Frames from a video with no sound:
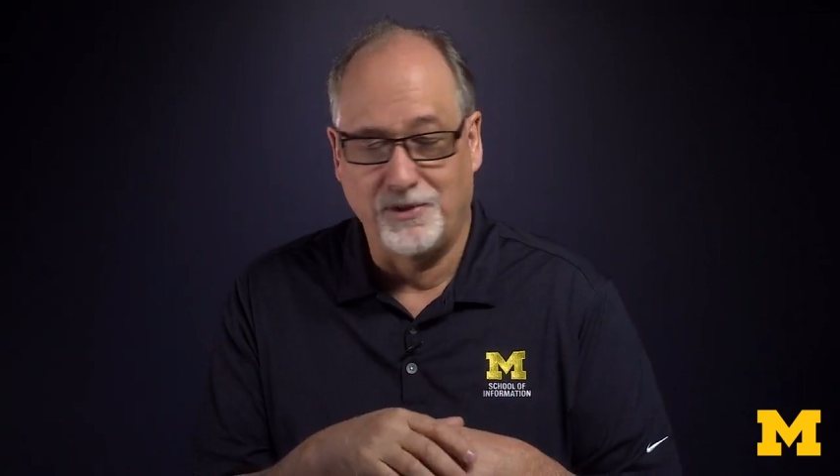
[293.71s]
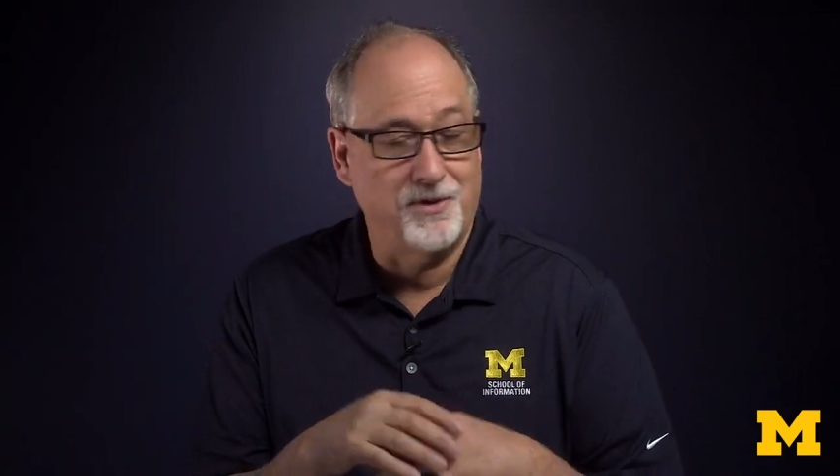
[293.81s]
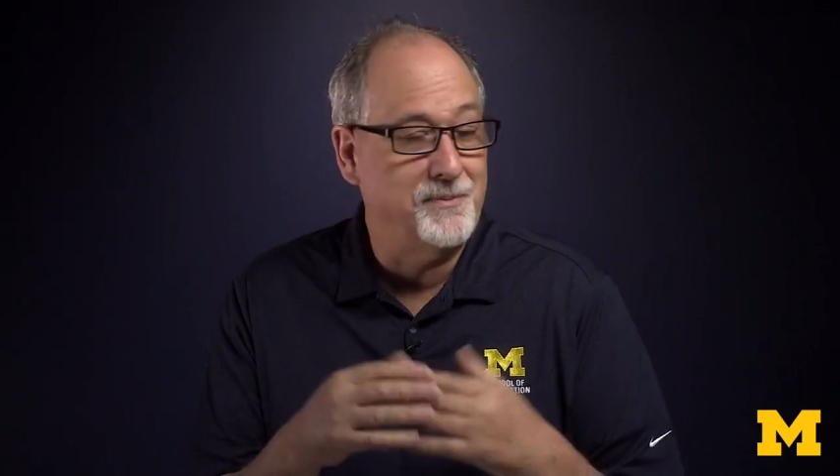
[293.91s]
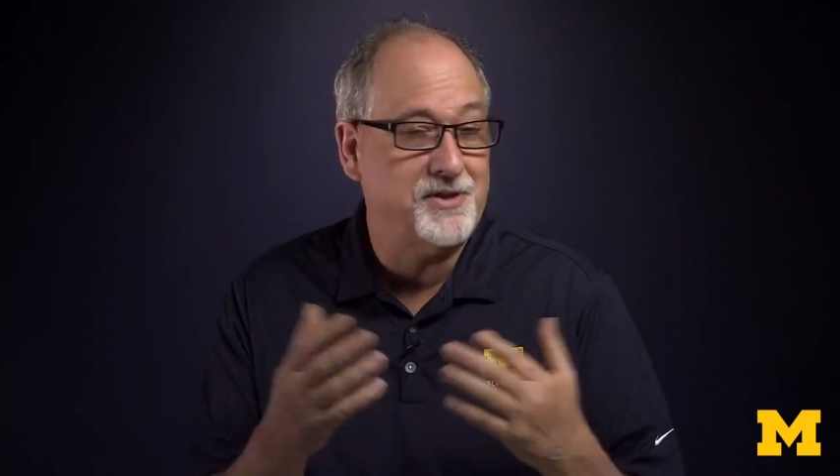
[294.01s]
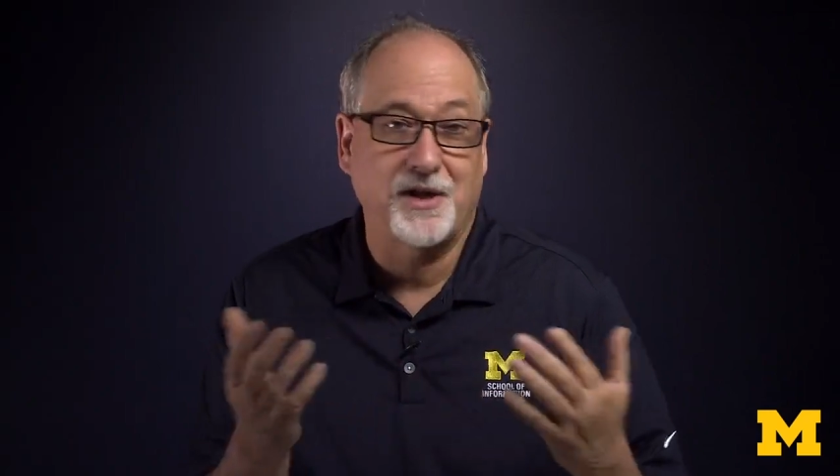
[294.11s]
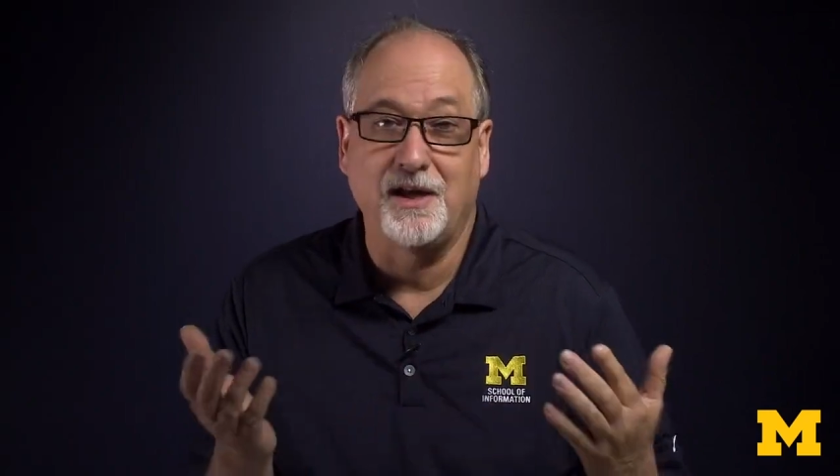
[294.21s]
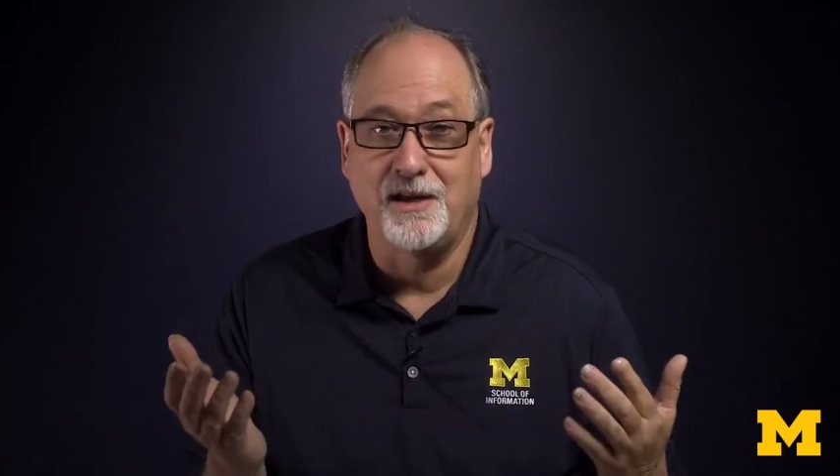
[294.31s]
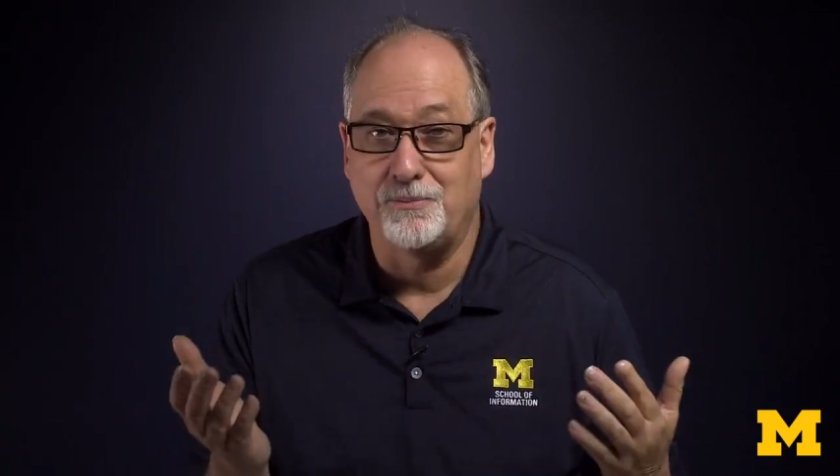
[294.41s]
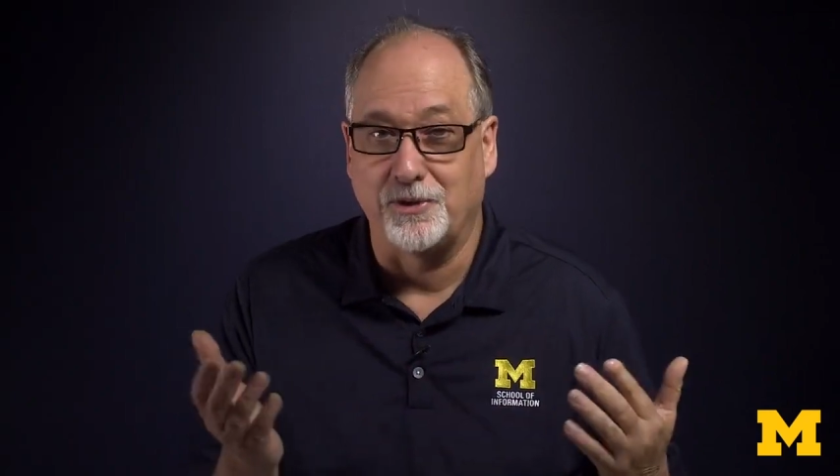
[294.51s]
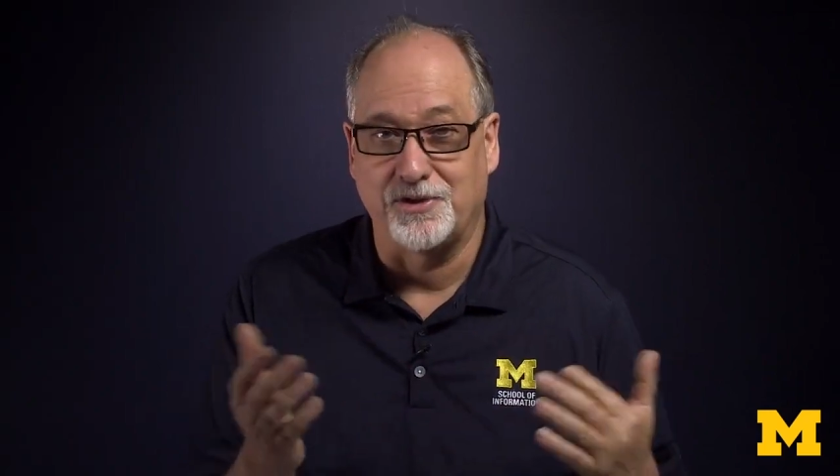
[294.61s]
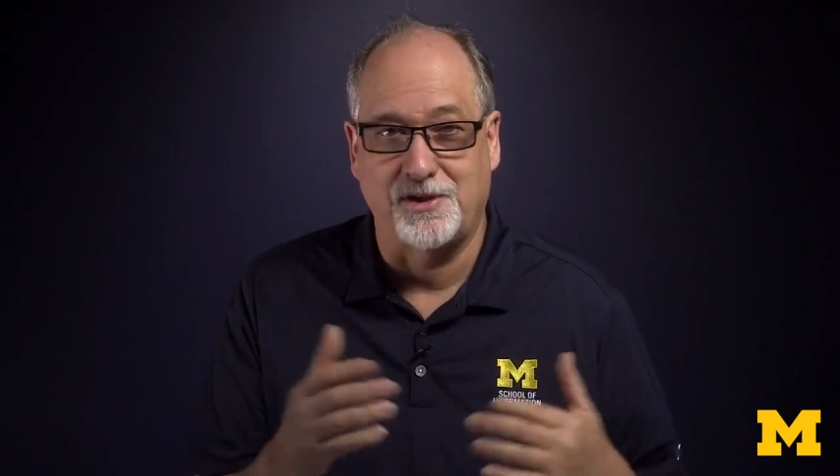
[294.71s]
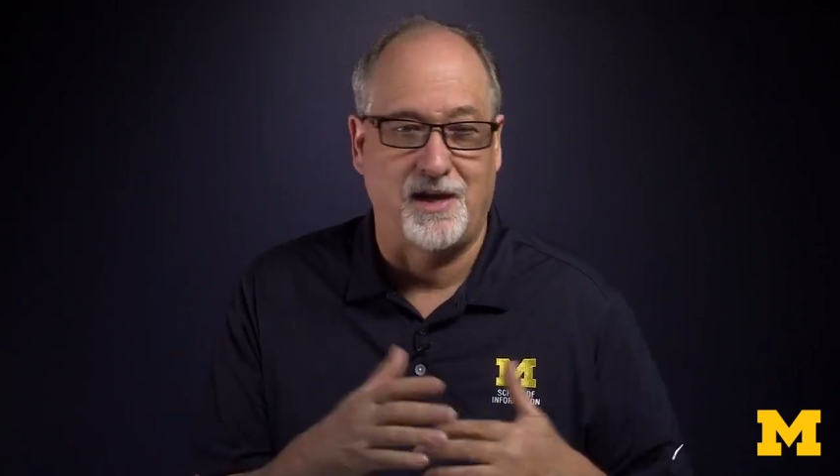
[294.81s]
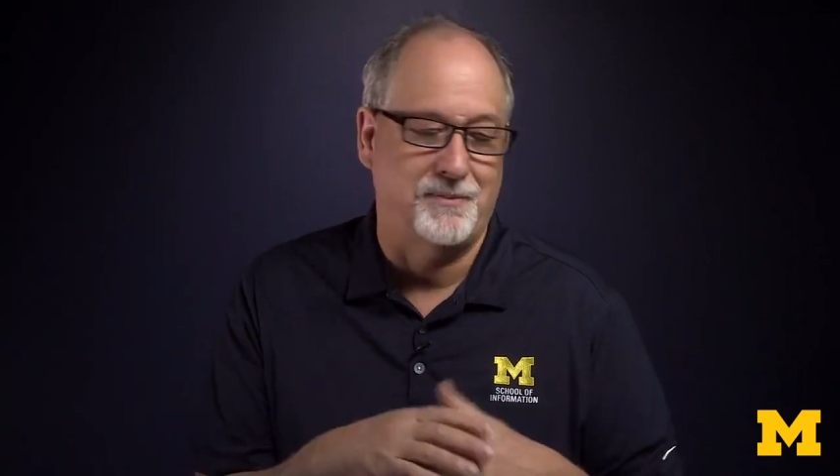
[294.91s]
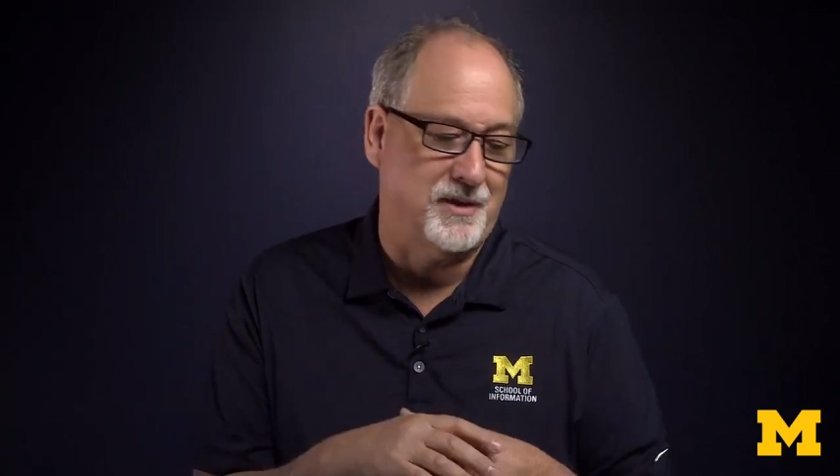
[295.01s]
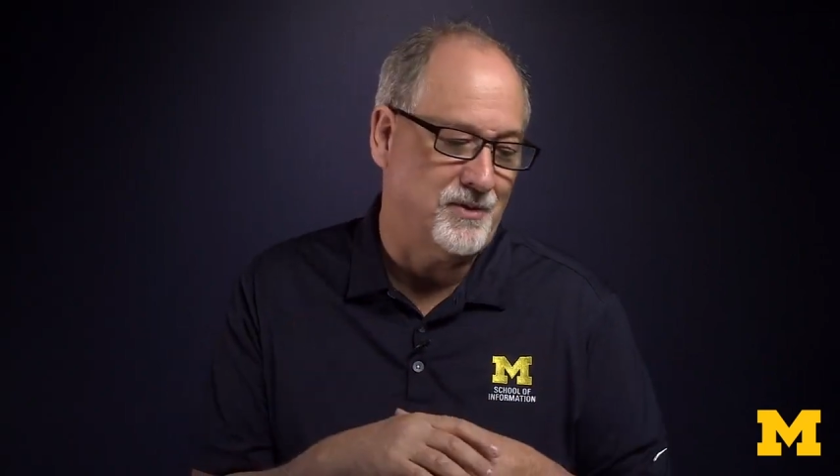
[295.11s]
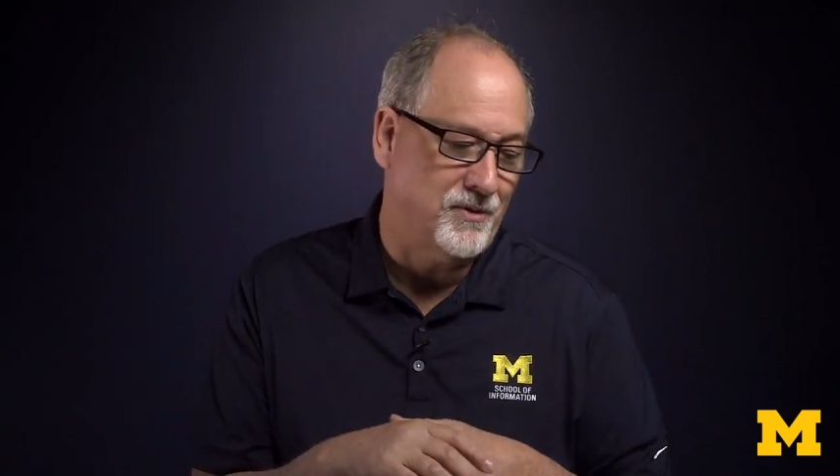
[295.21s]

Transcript: You're missing an input statement.